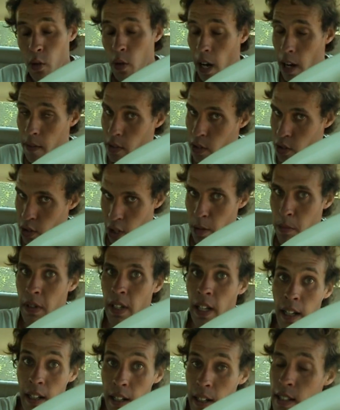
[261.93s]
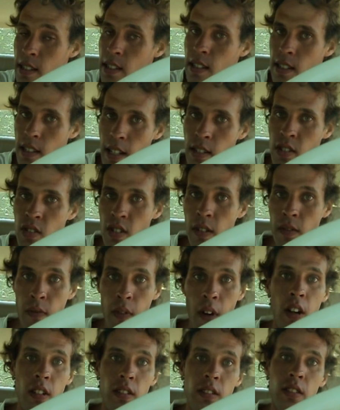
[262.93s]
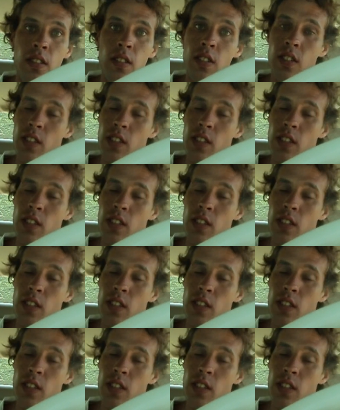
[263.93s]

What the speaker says: you have determined that it is the sensor at fault,